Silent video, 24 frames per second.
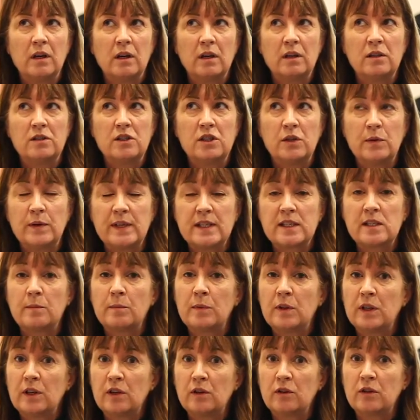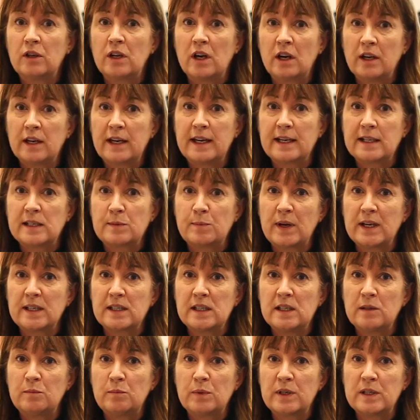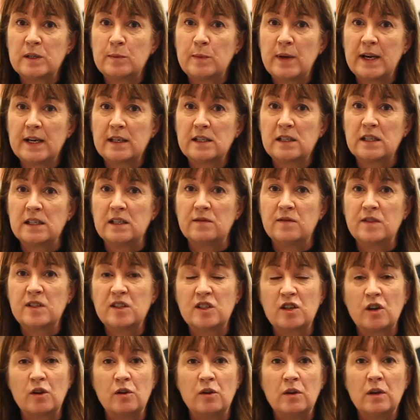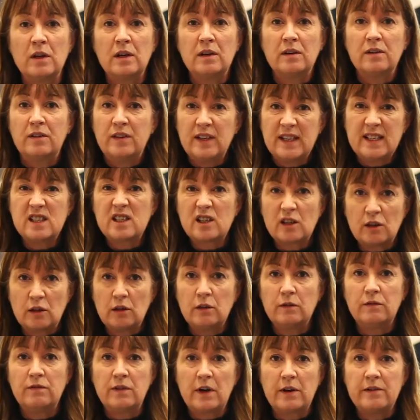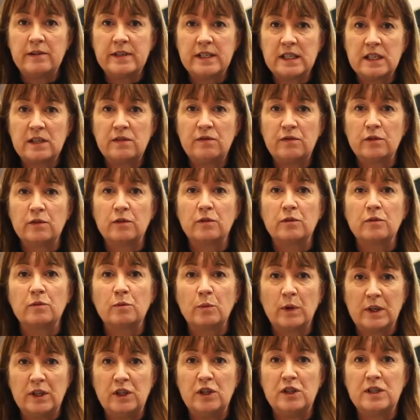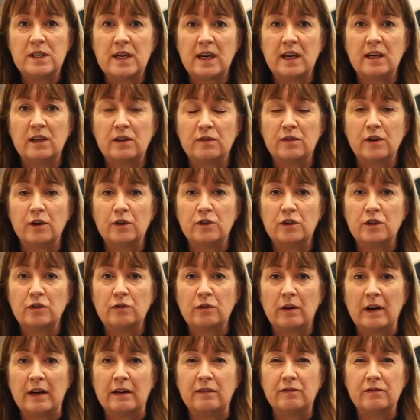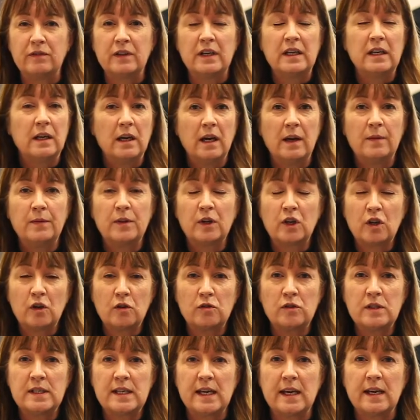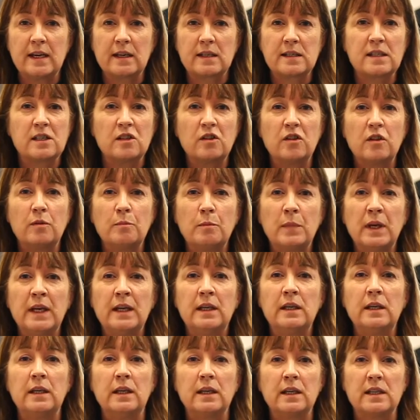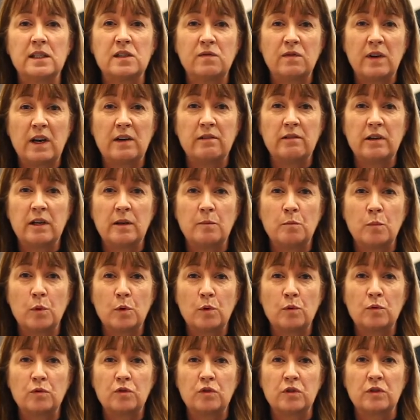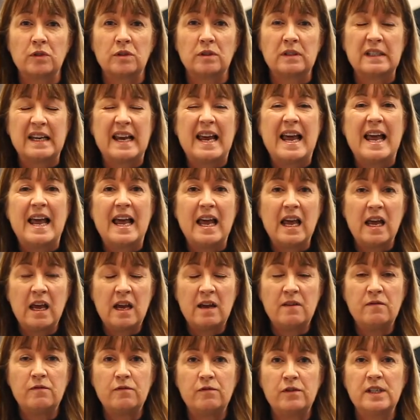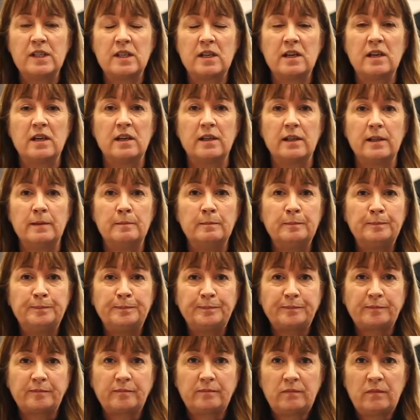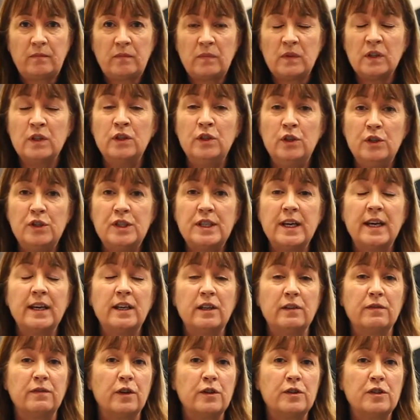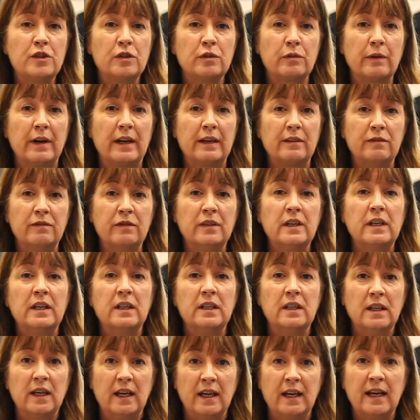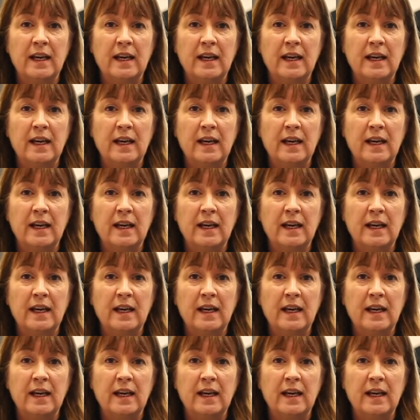doing something on unexpected perspectives. So things can look very different when you take a photograph, and the context and the meaning is very important. Every time you take a photograph, it